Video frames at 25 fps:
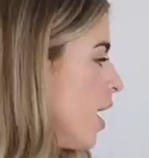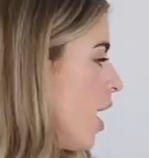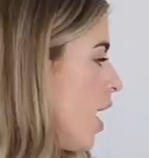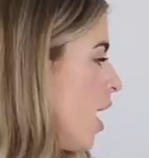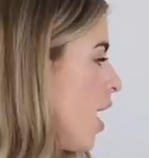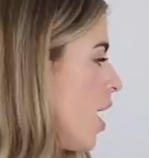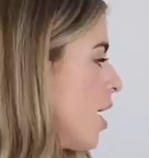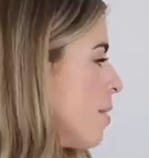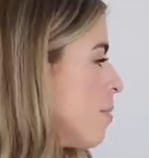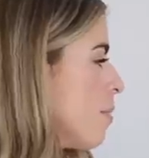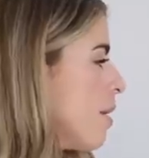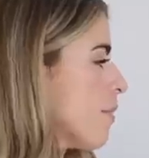
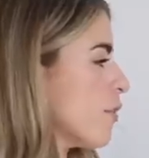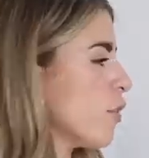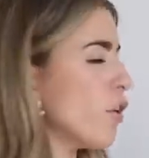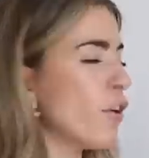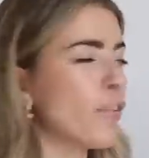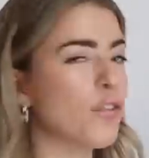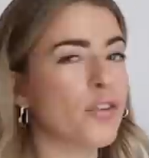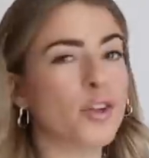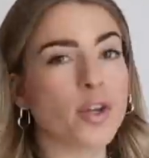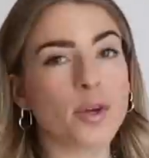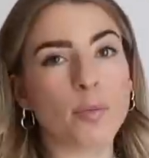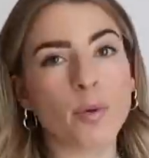Um, I've
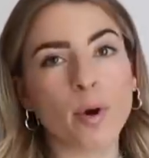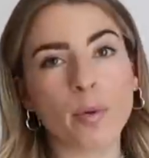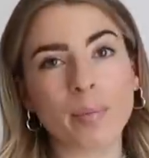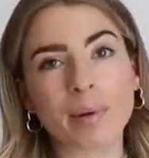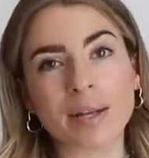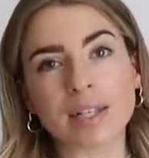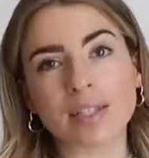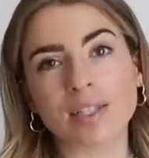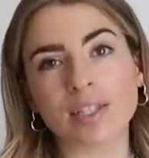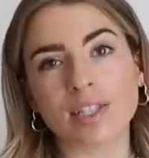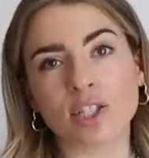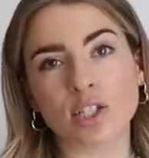got a few more
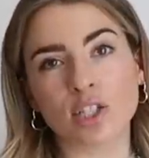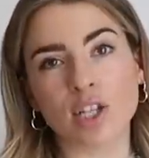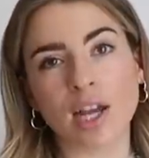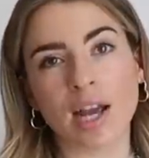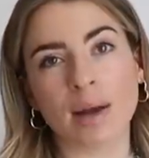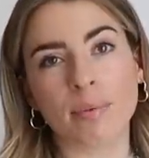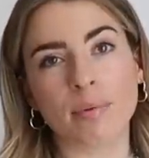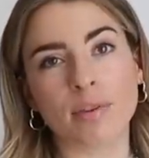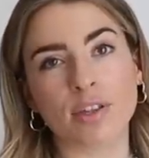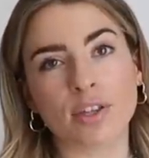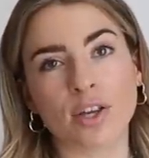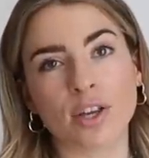bits to
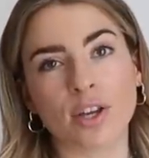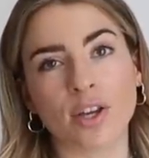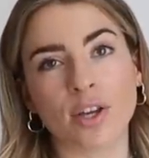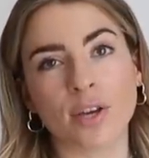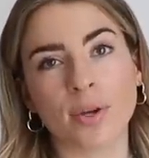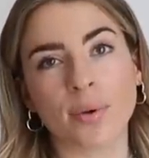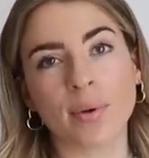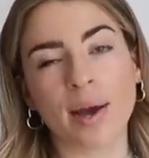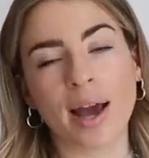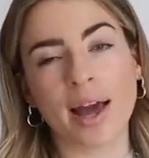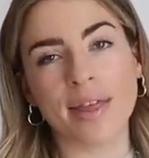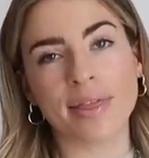share with
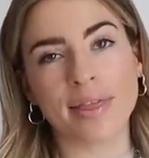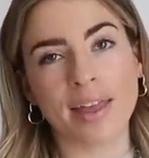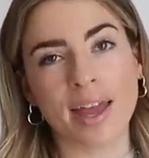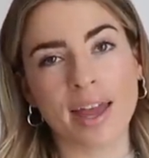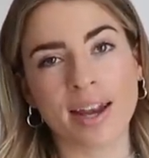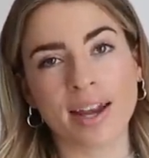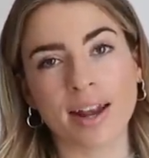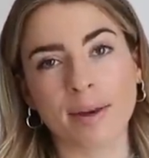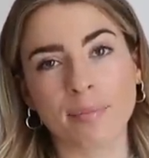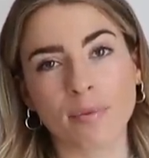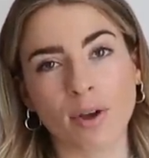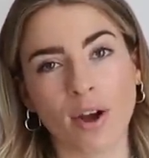you and
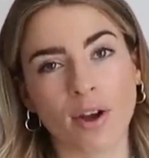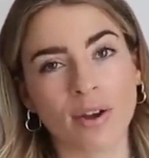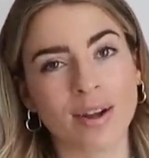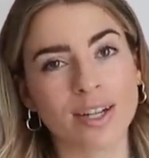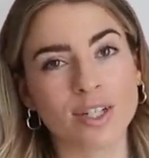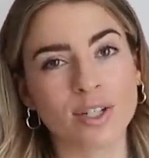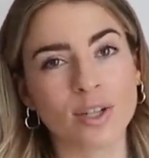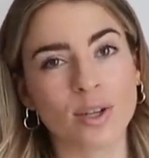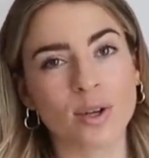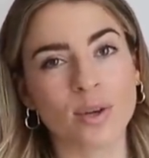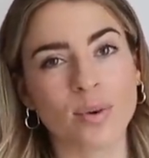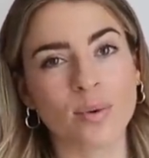then I'm going
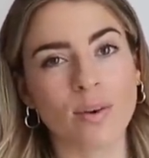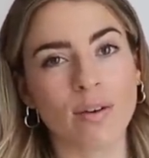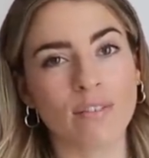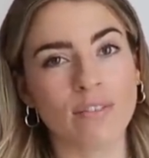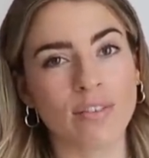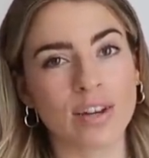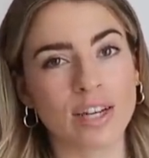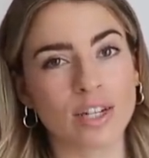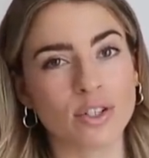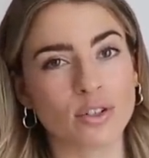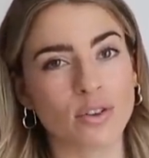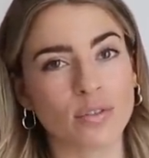to
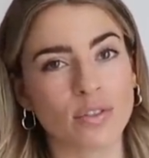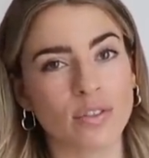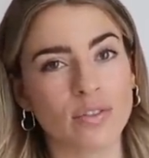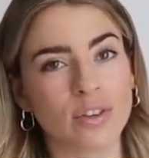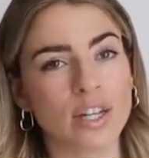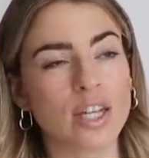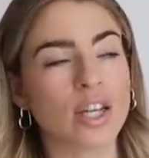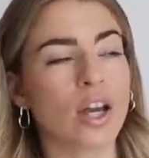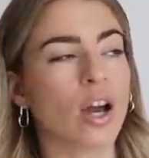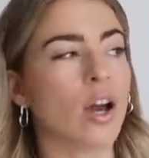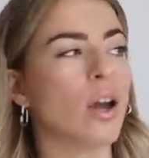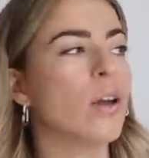finish off the
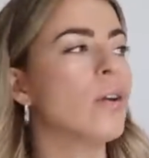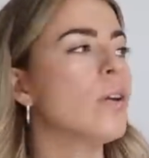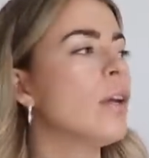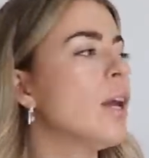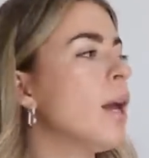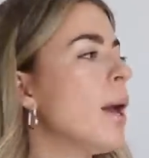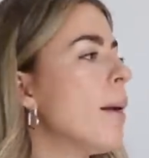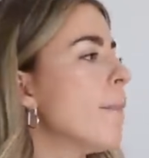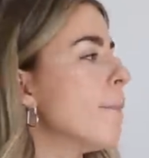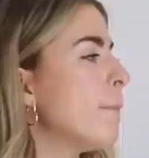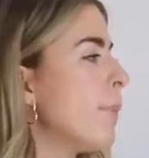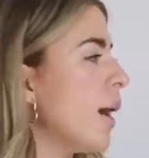video.
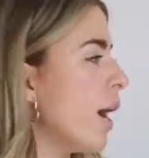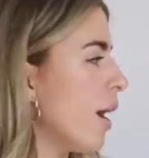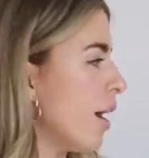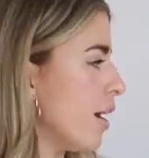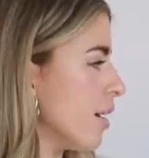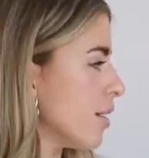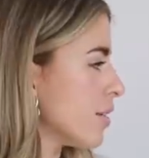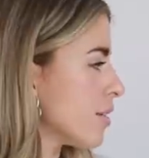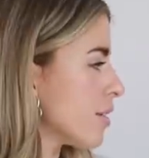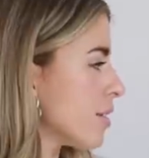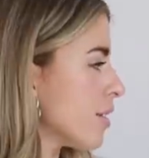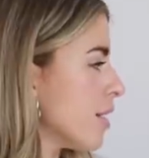
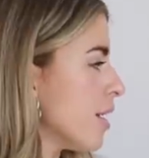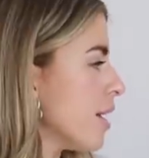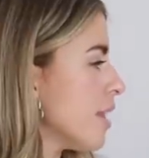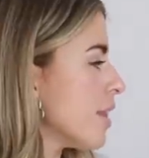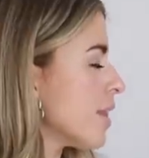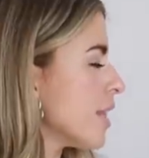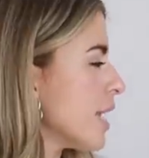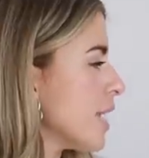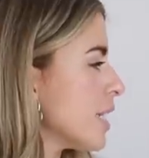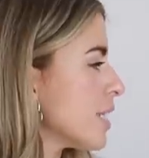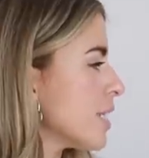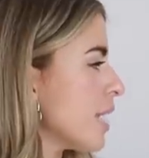But
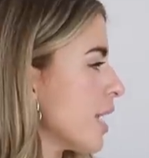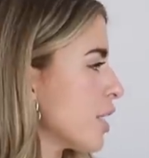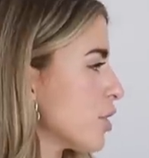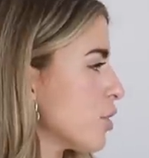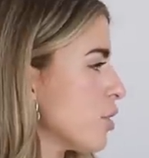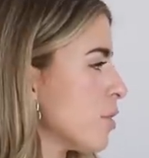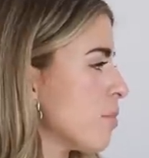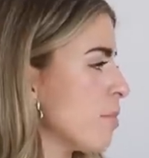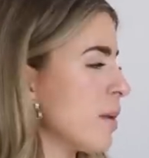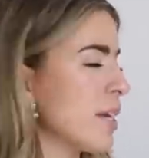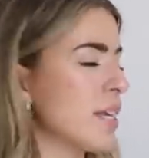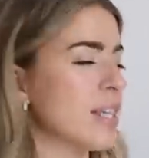these next
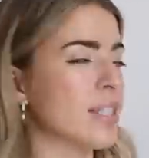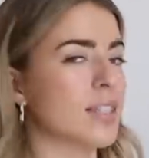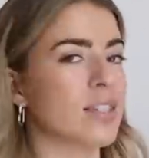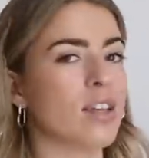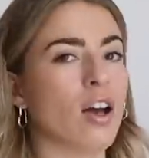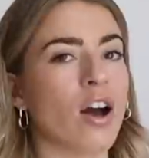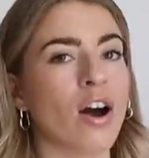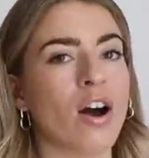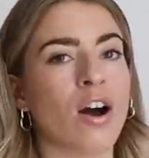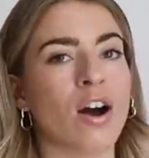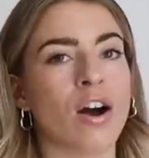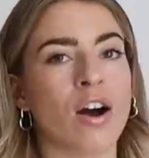two bits
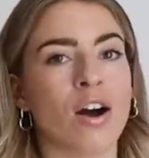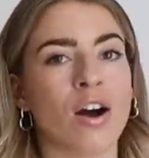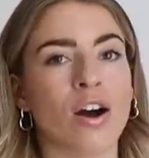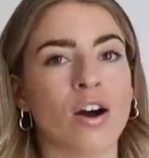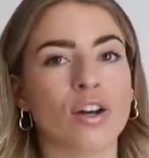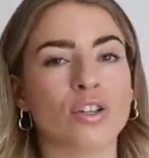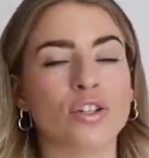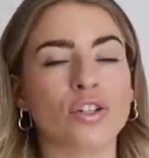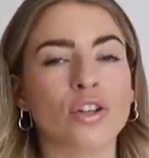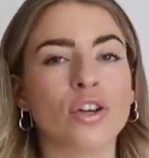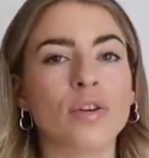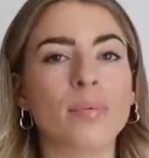
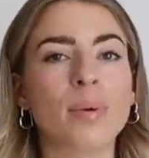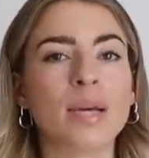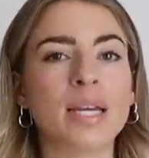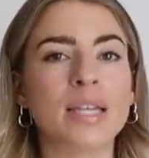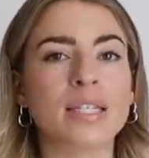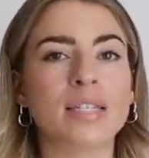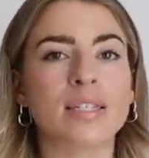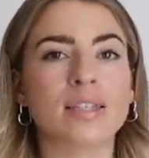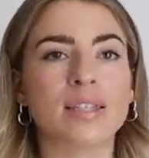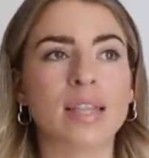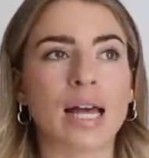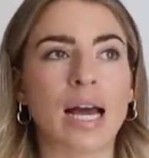are two
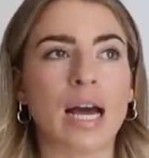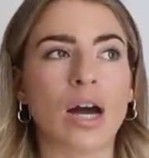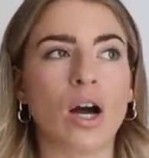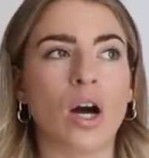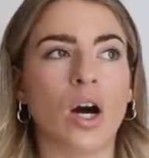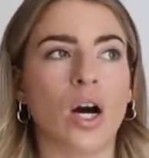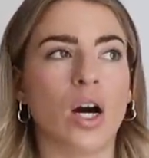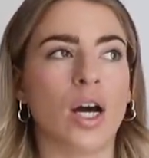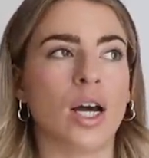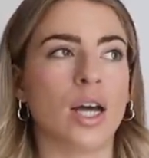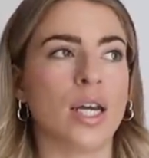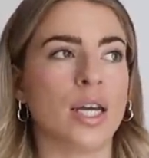pieces that
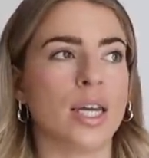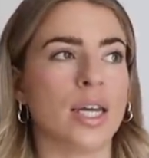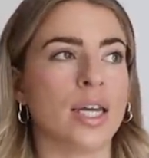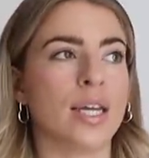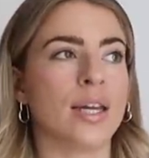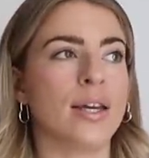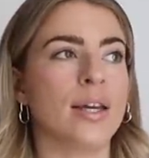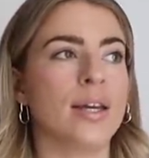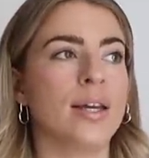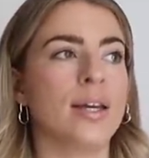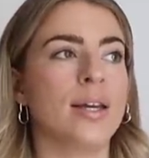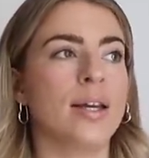
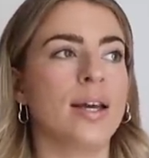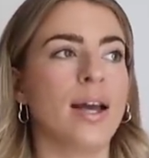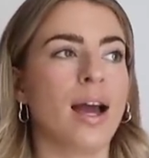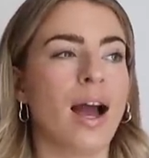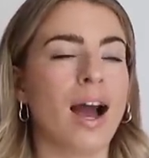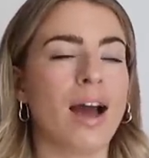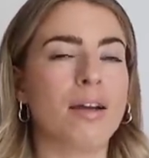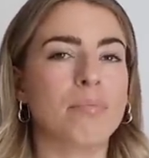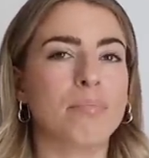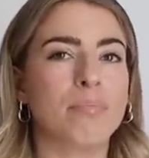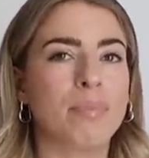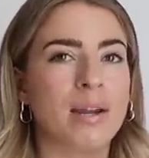I
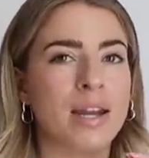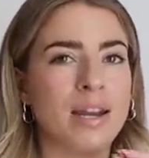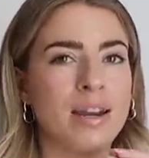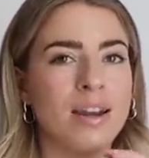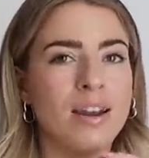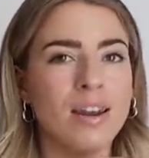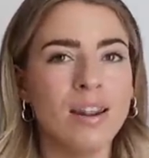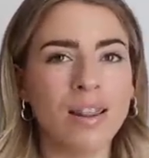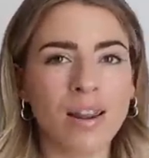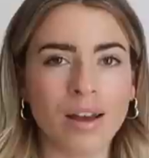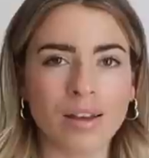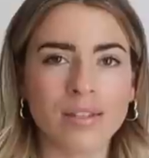had
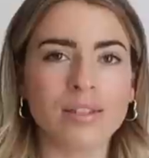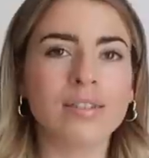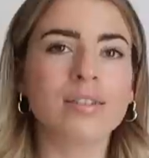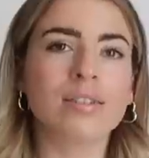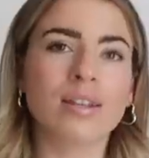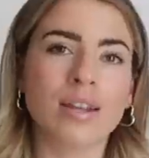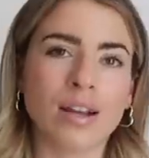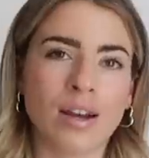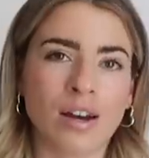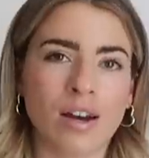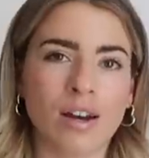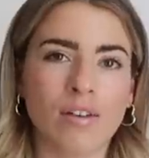been
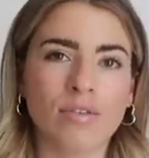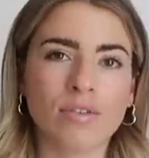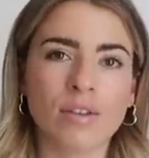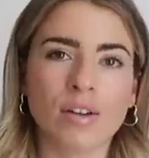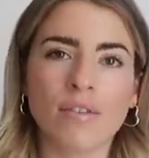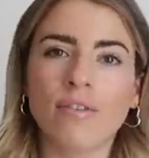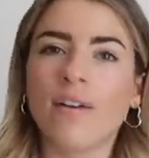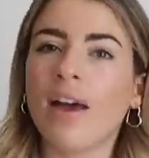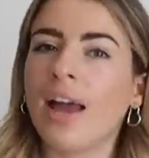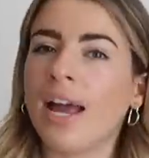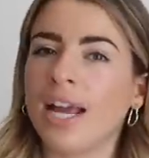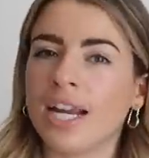lusting after
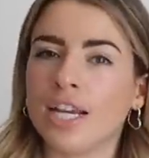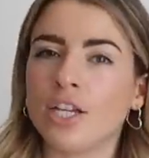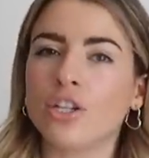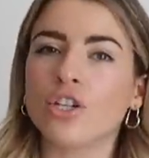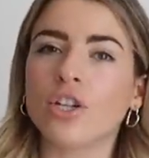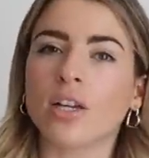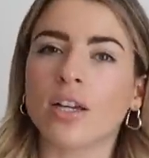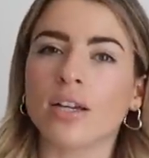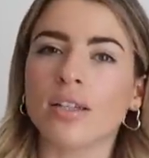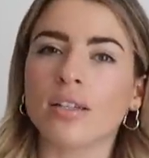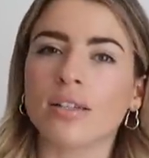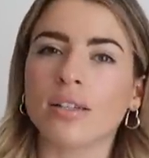for
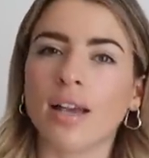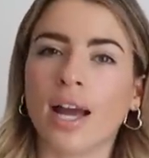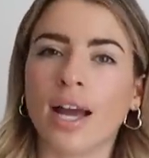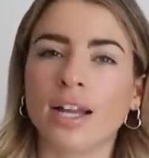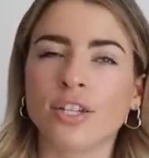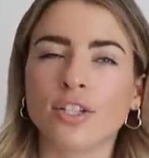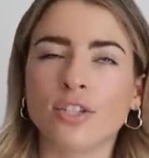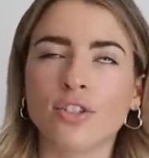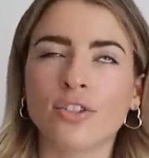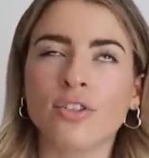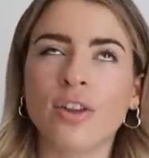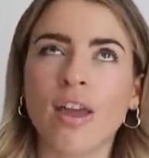ages
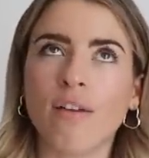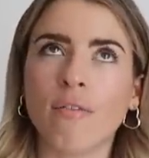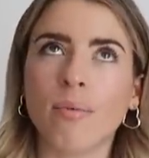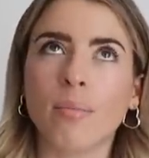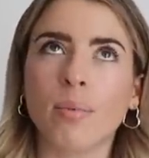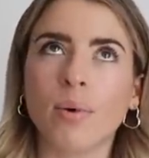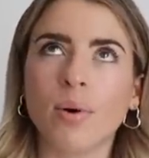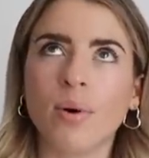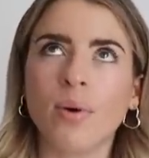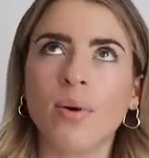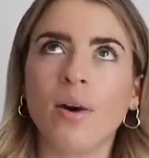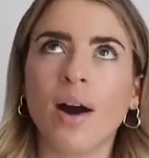and just never
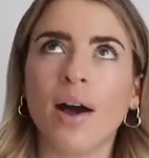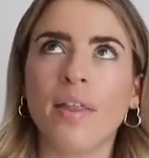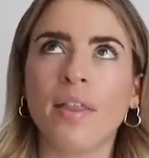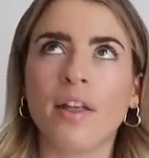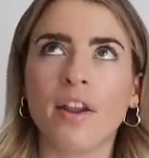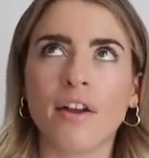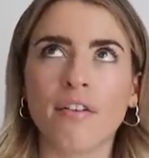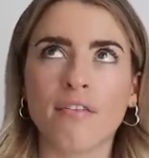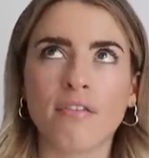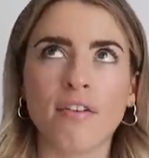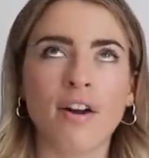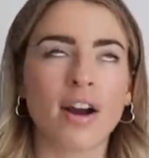bought and then
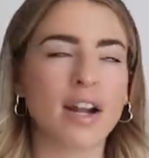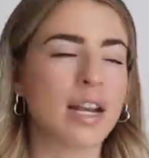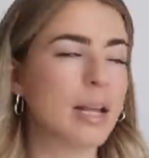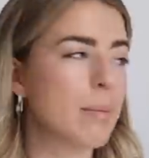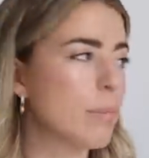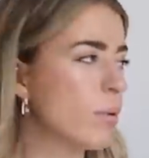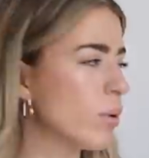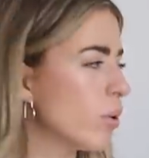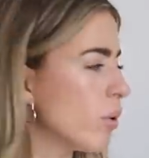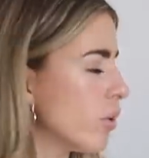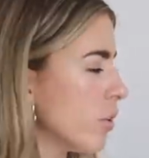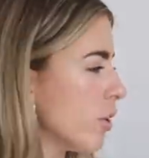I finally
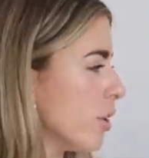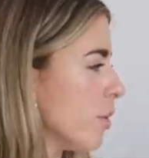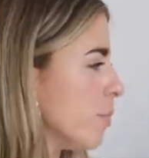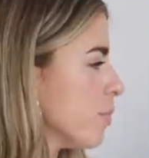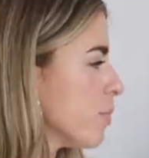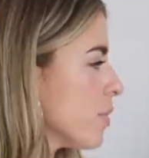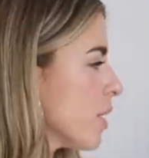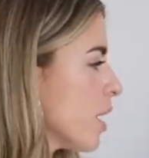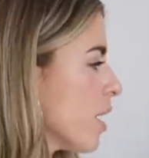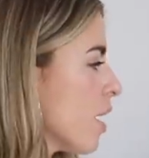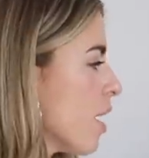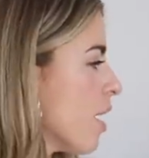bought them.
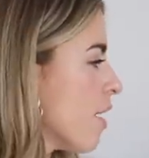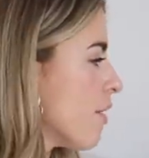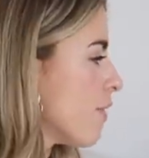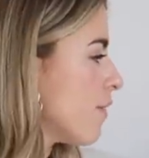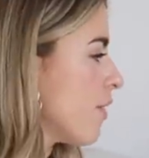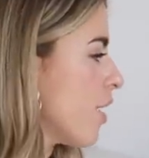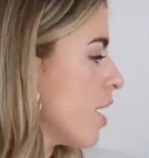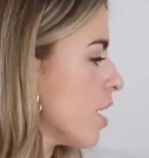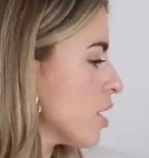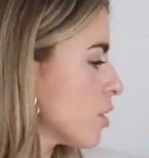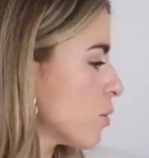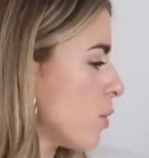
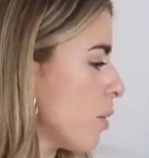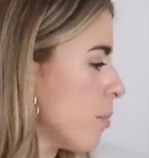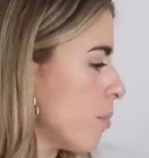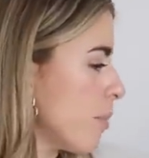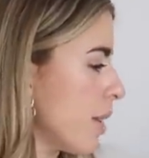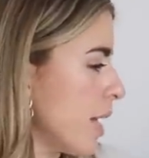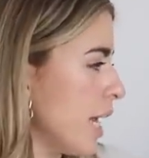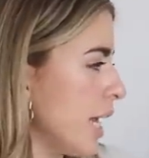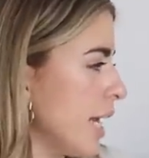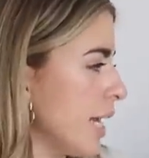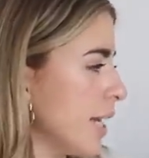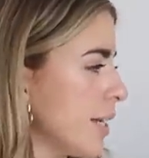First one
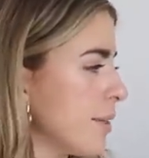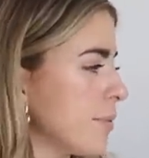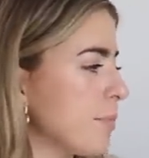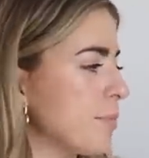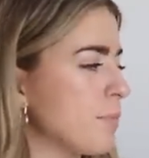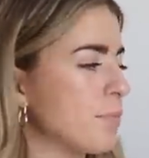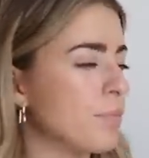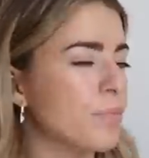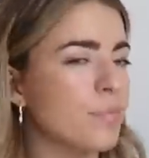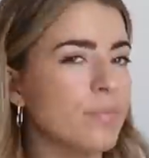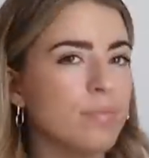being